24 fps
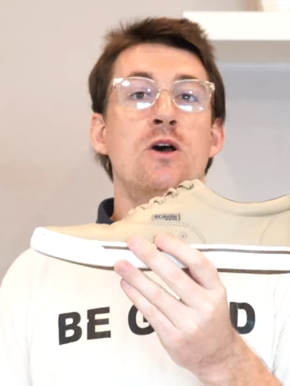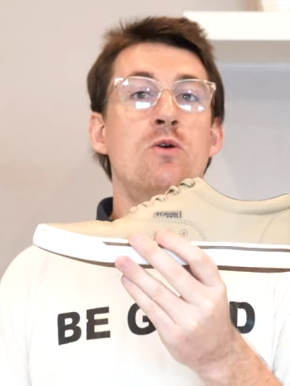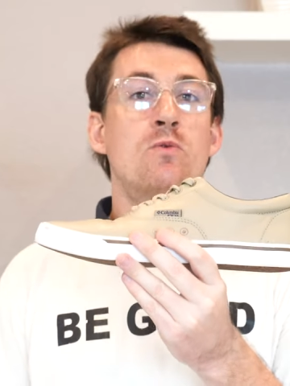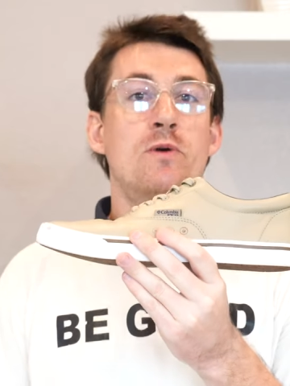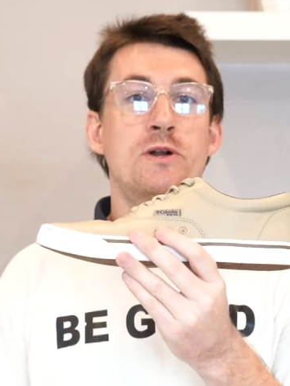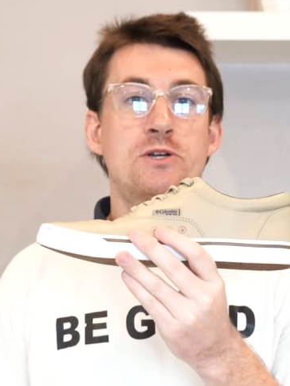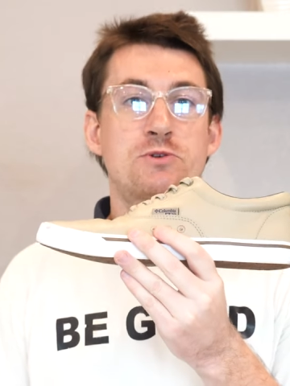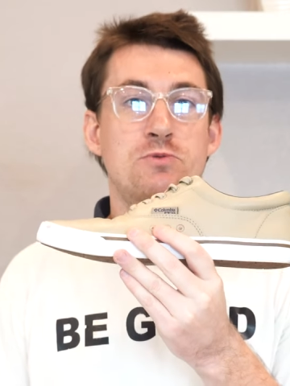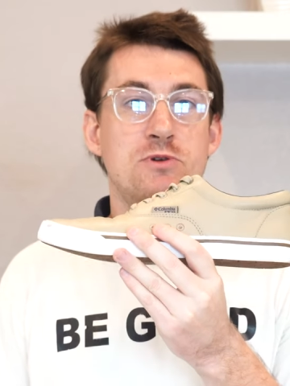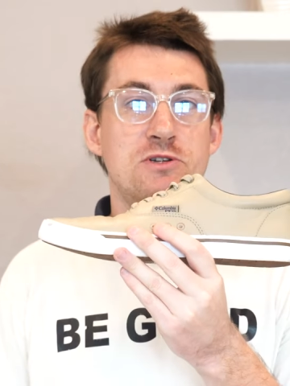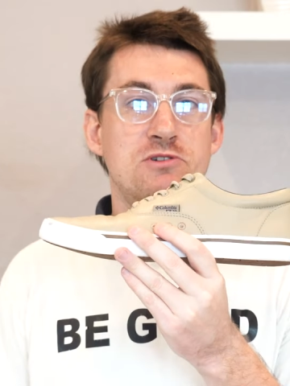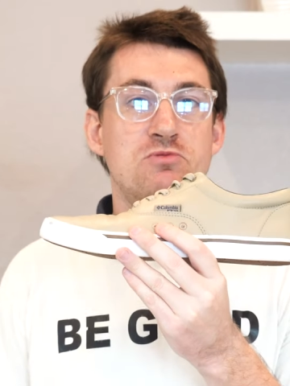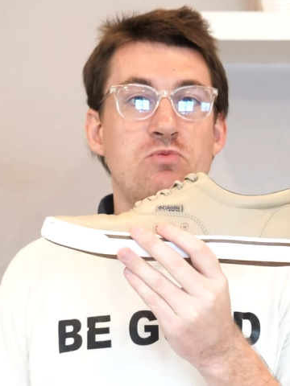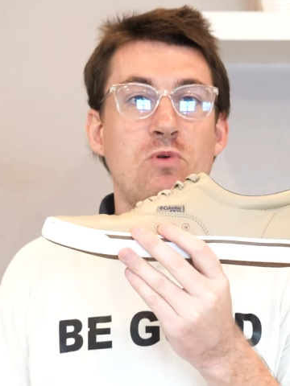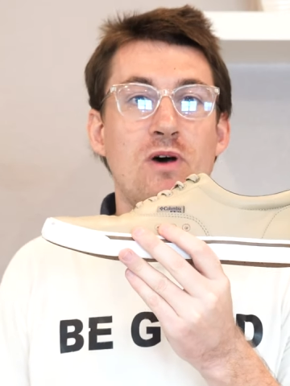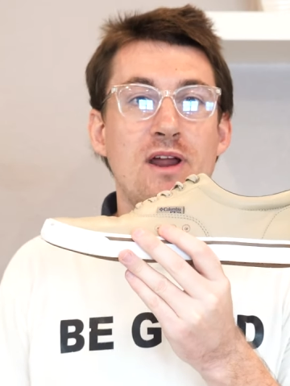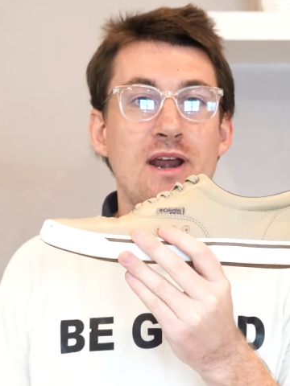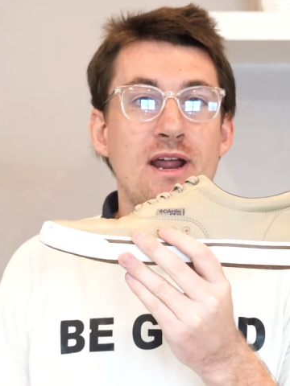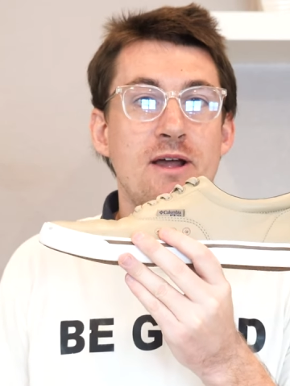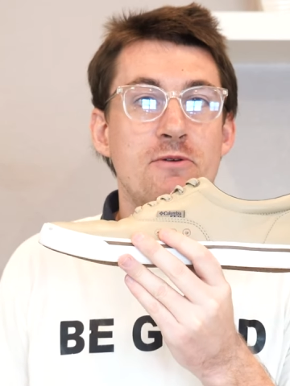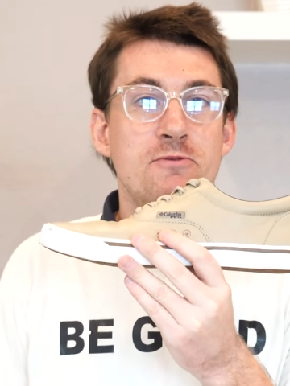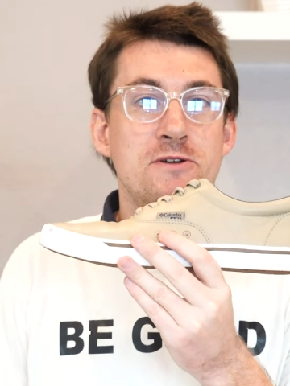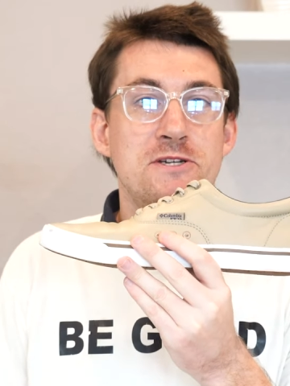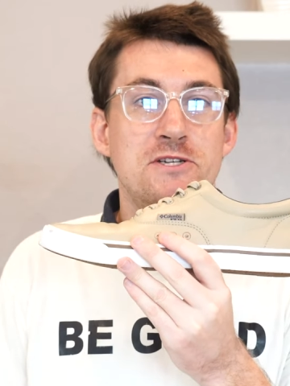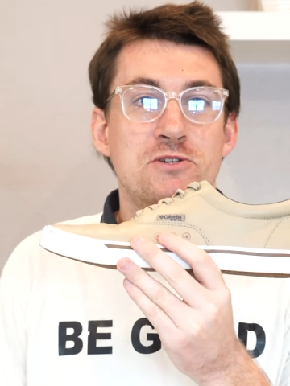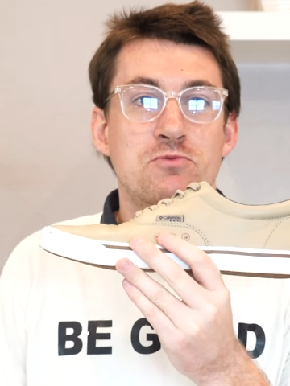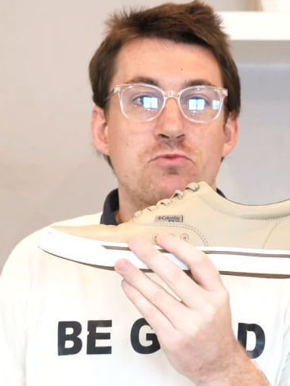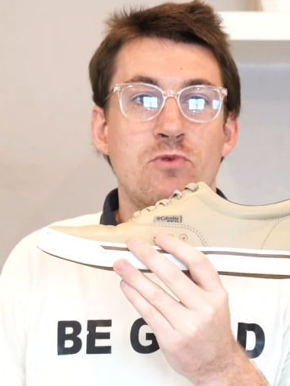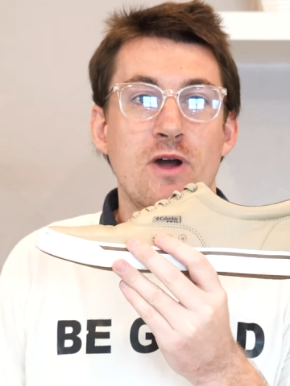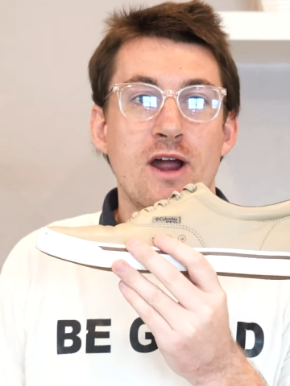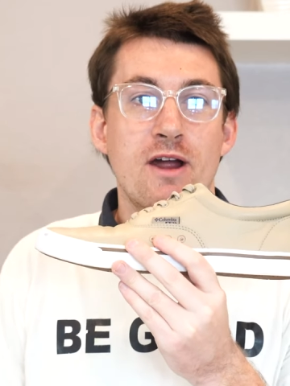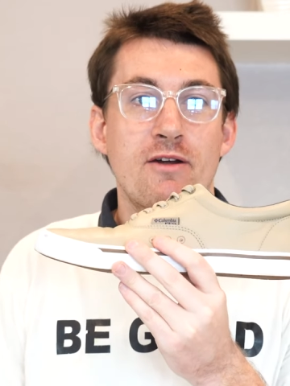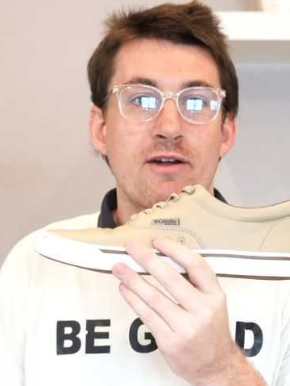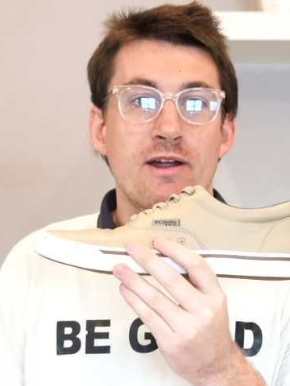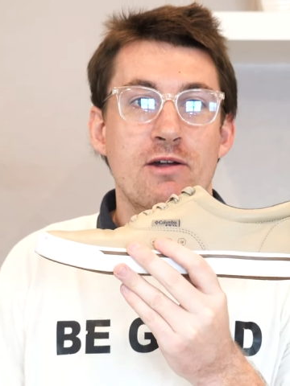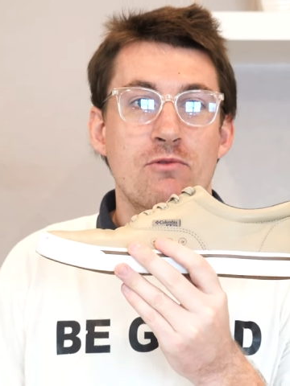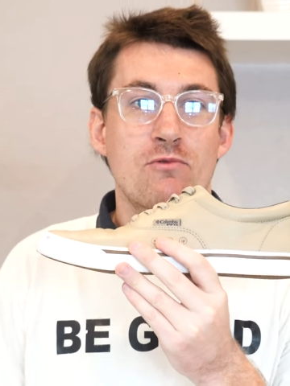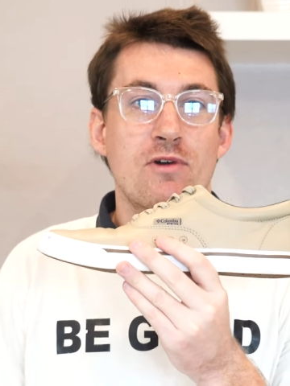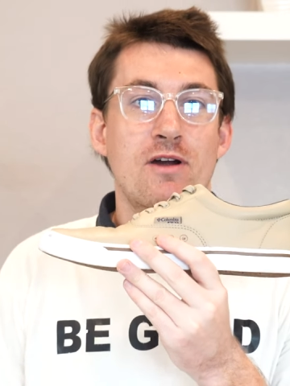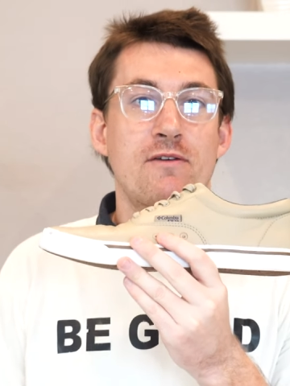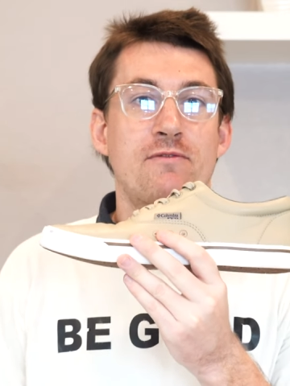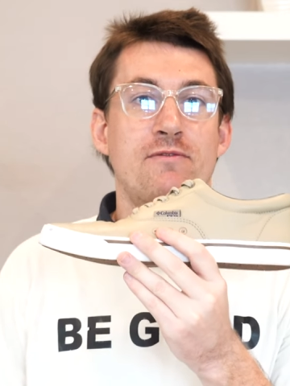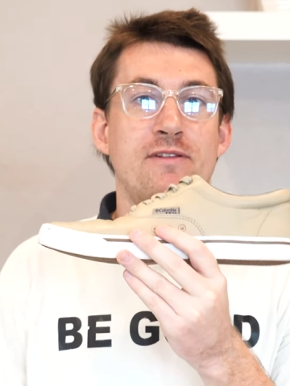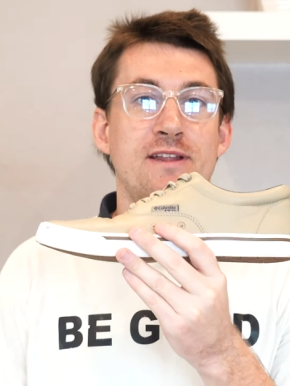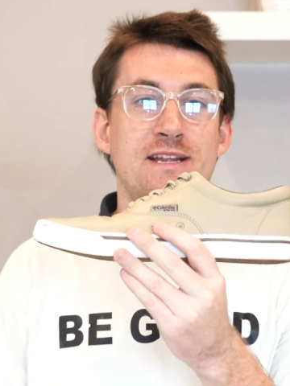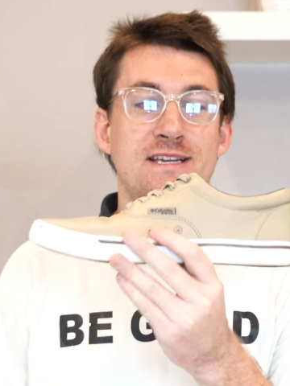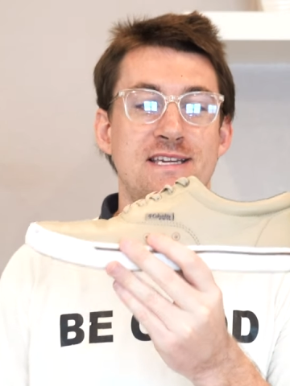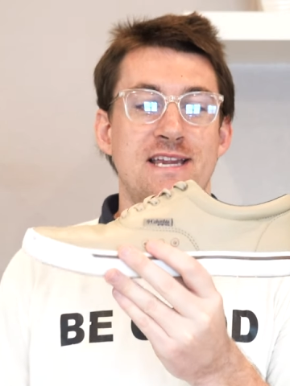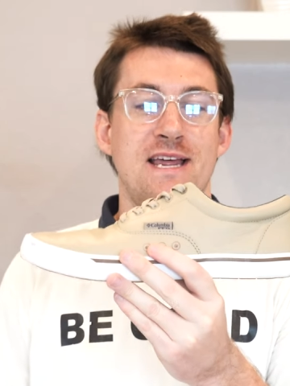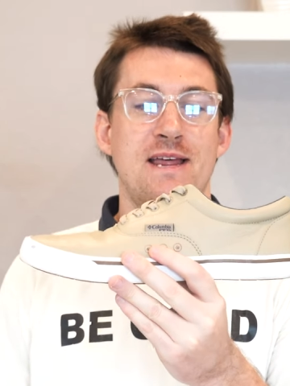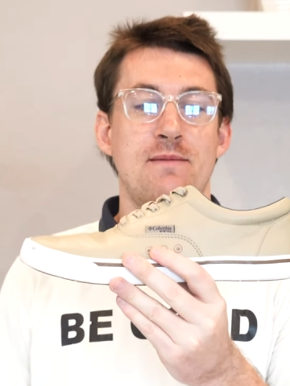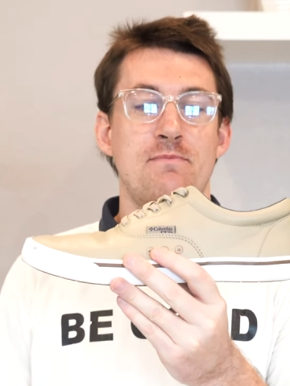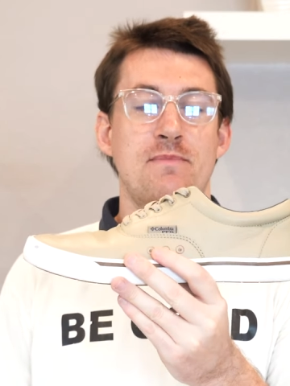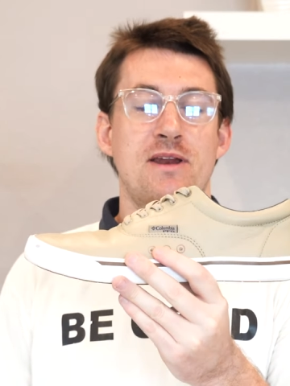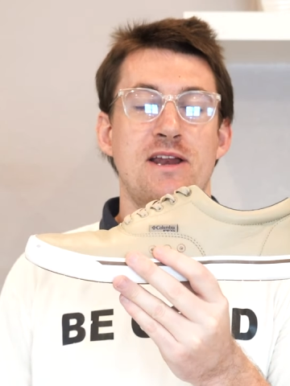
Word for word: which was what I was wearing roughly 10